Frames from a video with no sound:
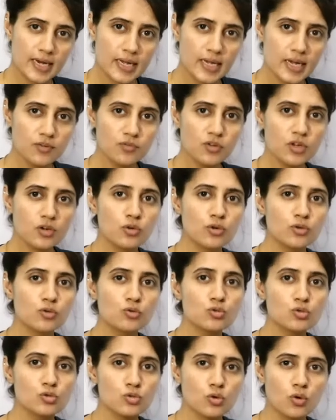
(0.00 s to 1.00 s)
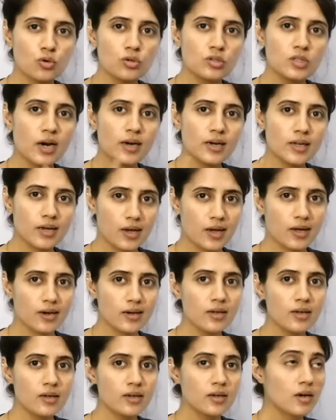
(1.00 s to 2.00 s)
array and we are going to sort that
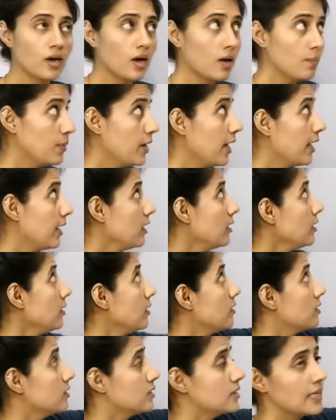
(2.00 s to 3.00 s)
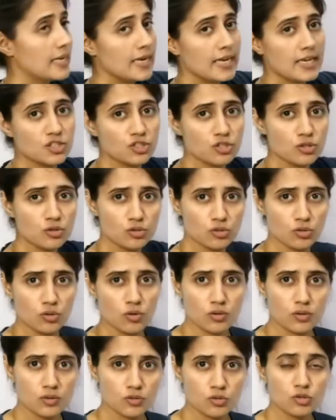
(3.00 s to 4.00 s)
array applying selection
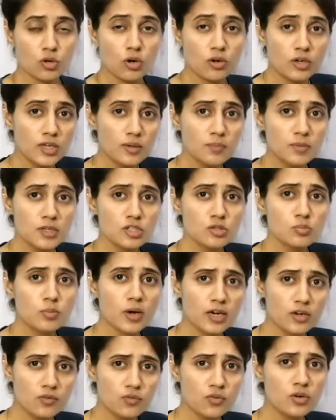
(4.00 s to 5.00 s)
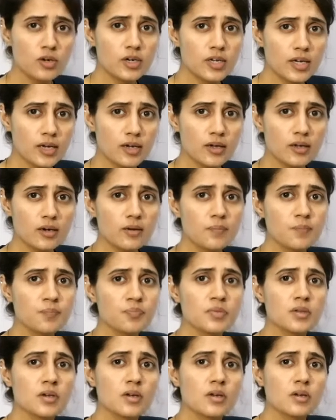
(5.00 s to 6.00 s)
sort. Sorting means by default here
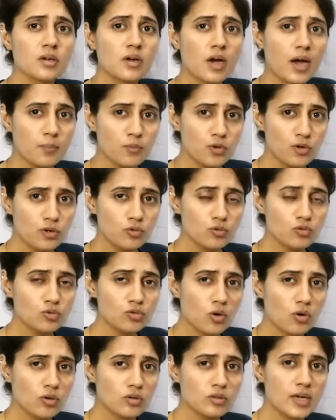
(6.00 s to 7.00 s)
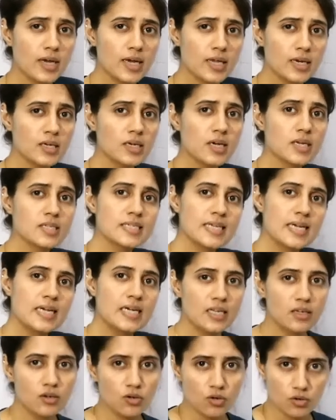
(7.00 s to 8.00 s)
I am going to sort the array in
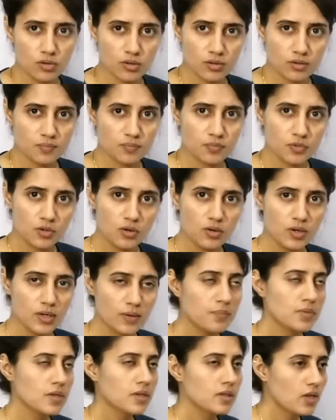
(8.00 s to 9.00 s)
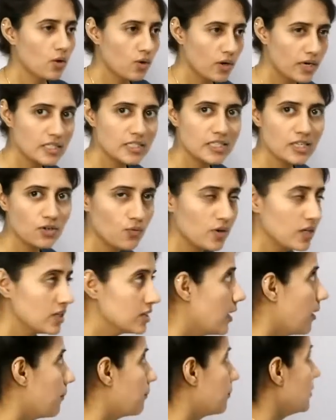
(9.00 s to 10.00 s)
ascending order. Okay. Now let us take one
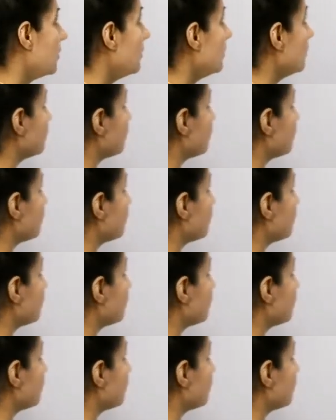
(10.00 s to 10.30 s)
example.